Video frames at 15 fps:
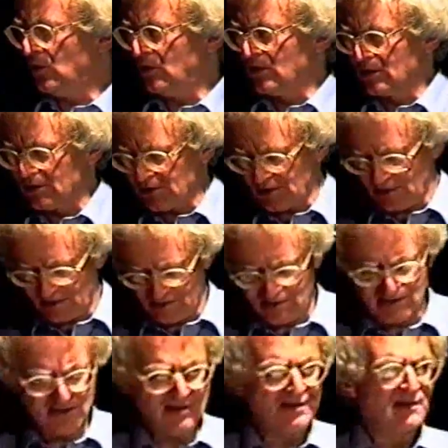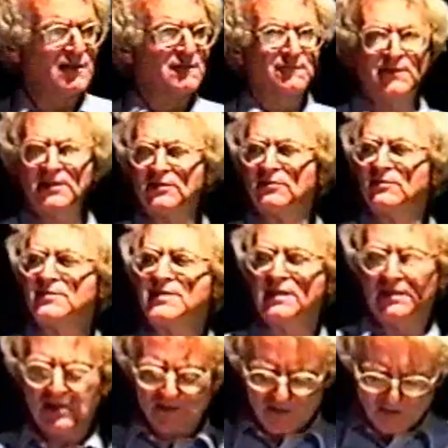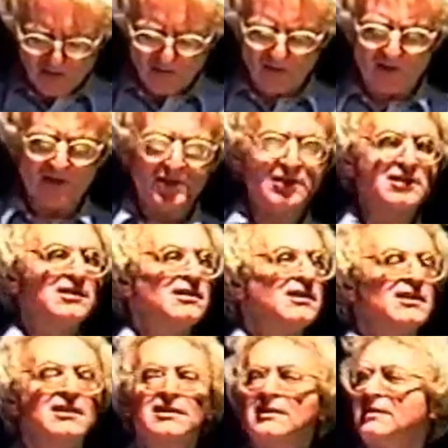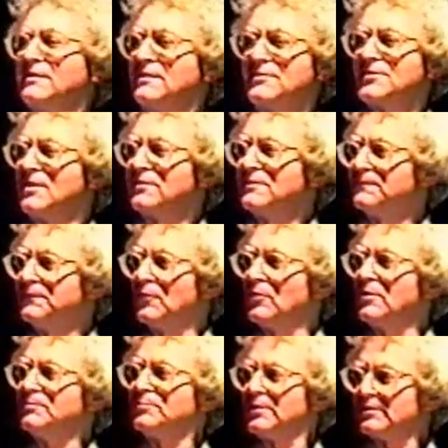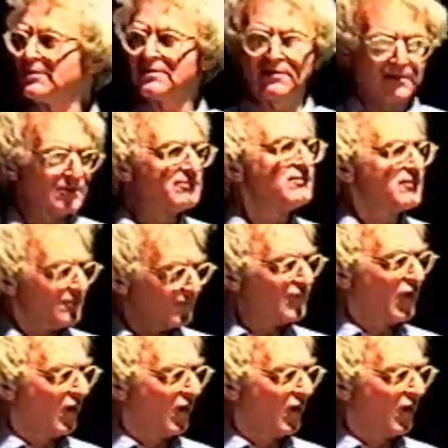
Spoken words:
figures that he's a curate. There's nothing for it but to fall in with the